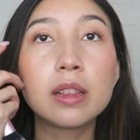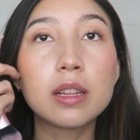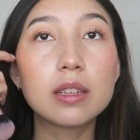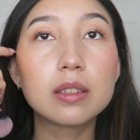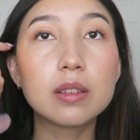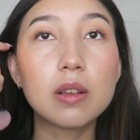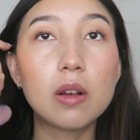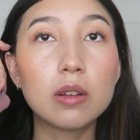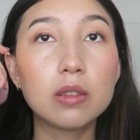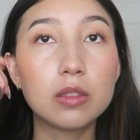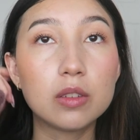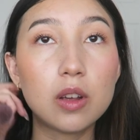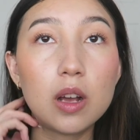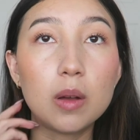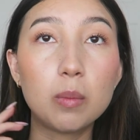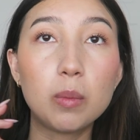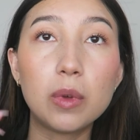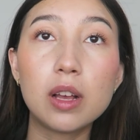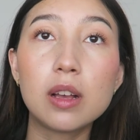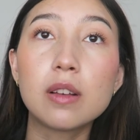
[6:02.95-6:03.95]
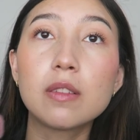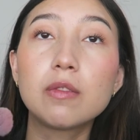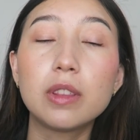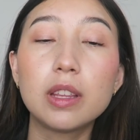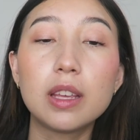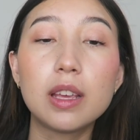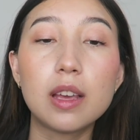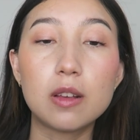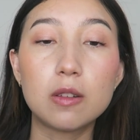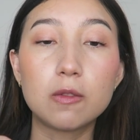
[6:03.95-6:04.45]
this on top of
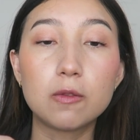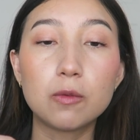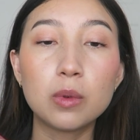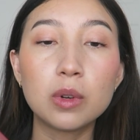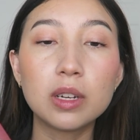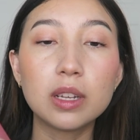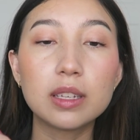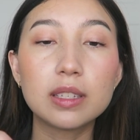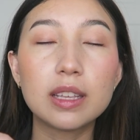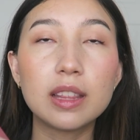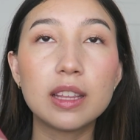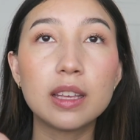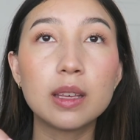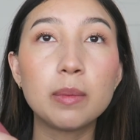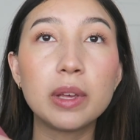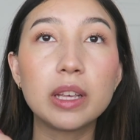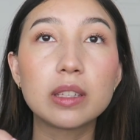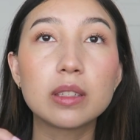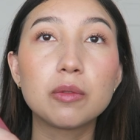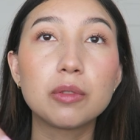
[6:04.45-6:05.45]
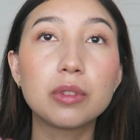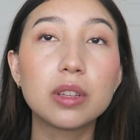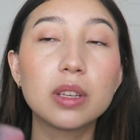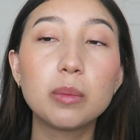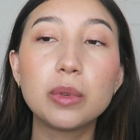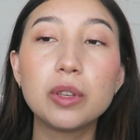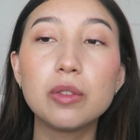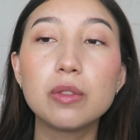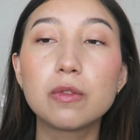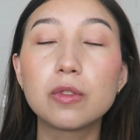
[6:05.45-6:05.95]
the e.l.f. one because I think it makes a really
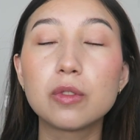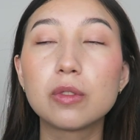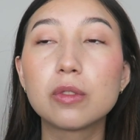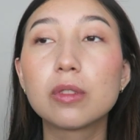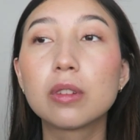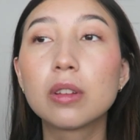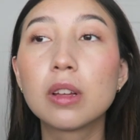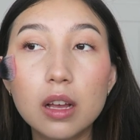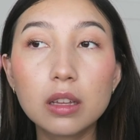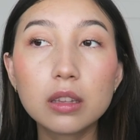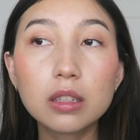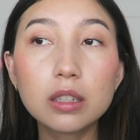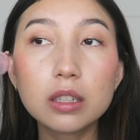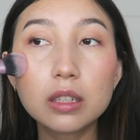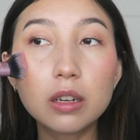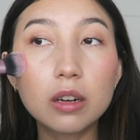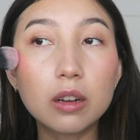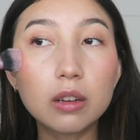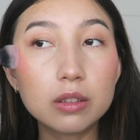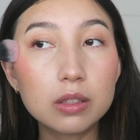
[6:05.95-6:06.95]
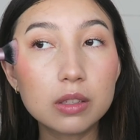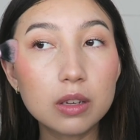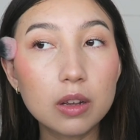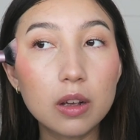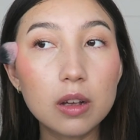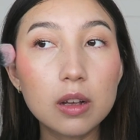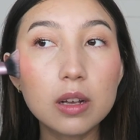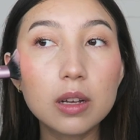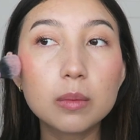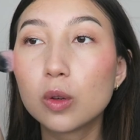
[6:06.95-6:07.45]
beautiful color on
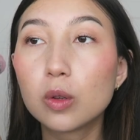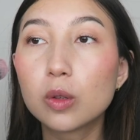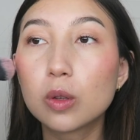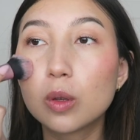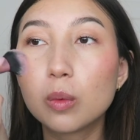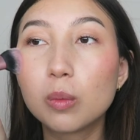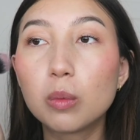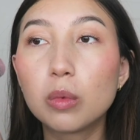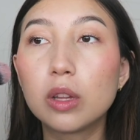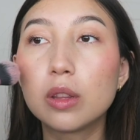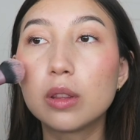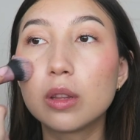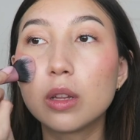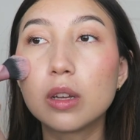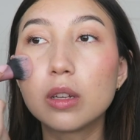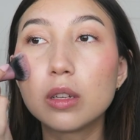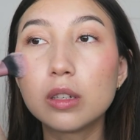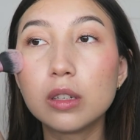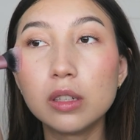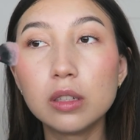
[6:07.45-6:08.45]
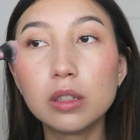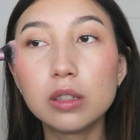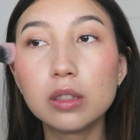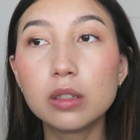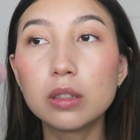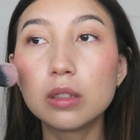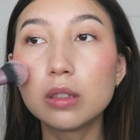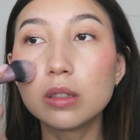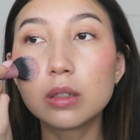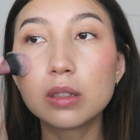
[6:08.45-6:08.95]
top. Just gonna blend that
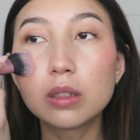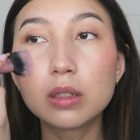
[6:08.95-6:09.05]
in.